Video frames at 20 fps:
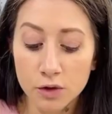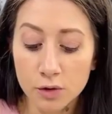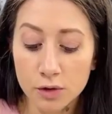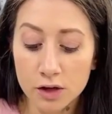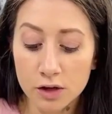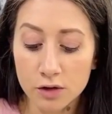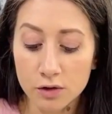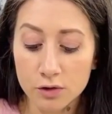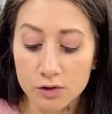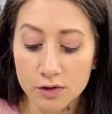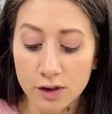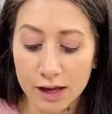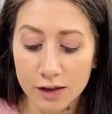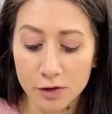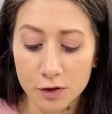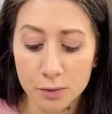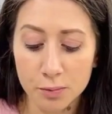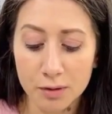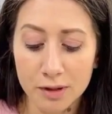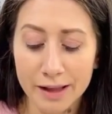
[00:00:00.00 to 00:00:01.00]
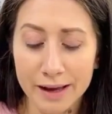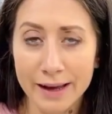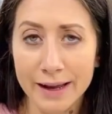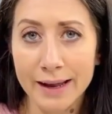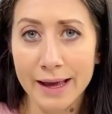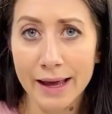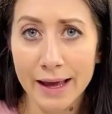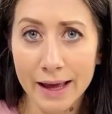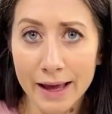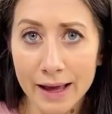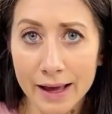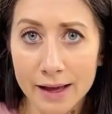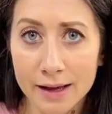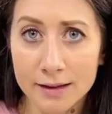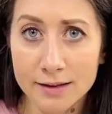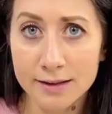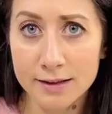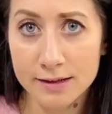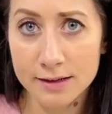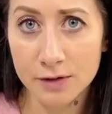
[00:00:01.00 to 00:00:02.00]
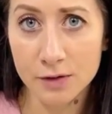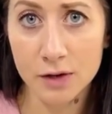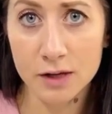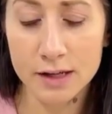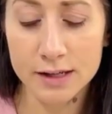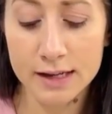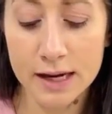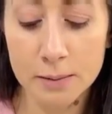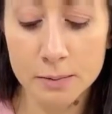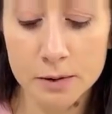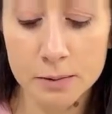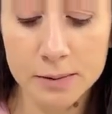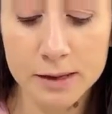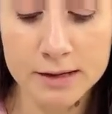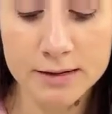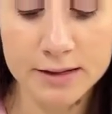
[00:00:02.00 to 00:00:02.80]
can use like their Plan A. It's a different adapter piece